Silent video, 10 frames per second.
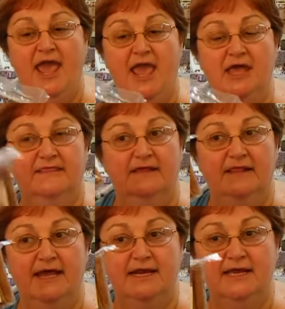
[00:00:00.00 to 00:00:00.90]
And the
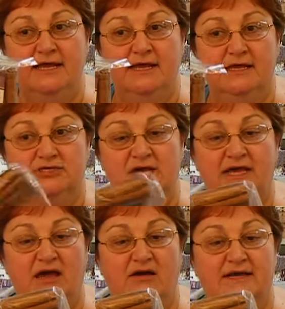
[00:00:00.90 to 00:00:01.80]
lady at
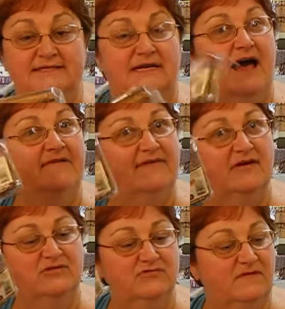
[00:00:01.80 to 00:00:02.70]
checkout, I said, I
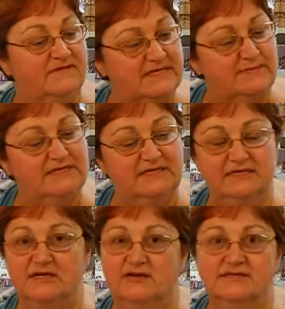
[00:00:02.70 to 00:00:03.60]
found cinnamon sticks here.